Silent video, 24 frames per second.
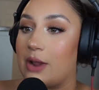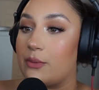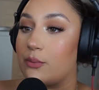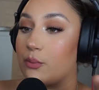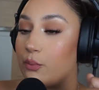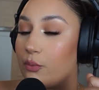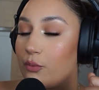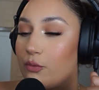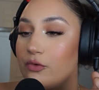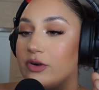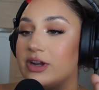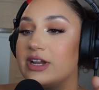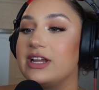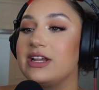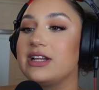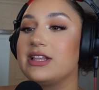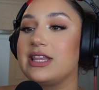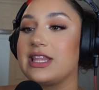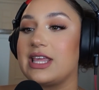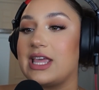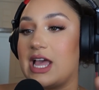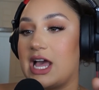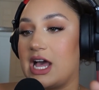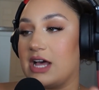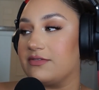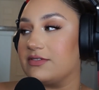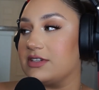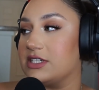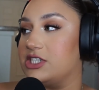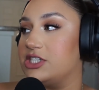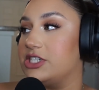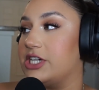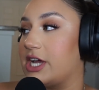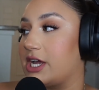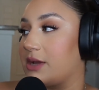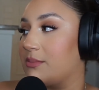really have to
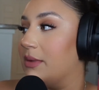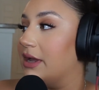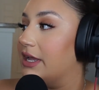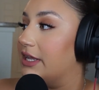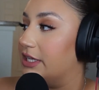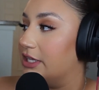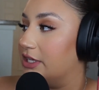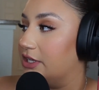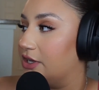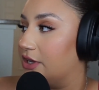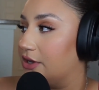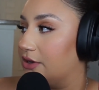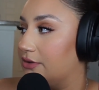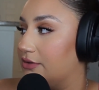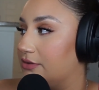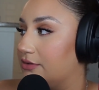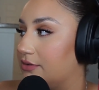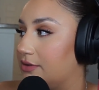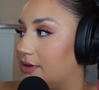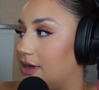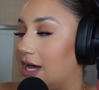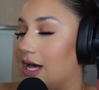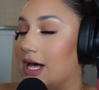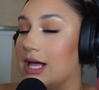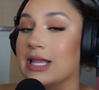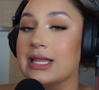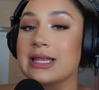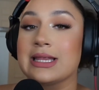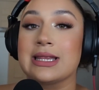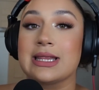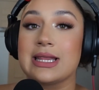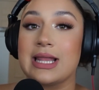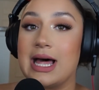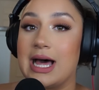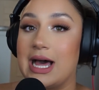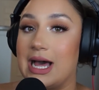check my ego a
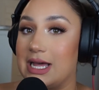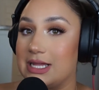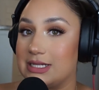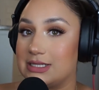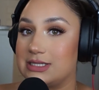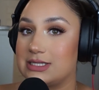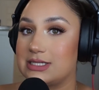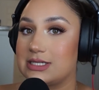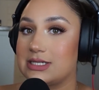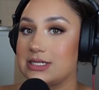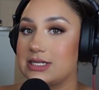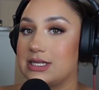lot.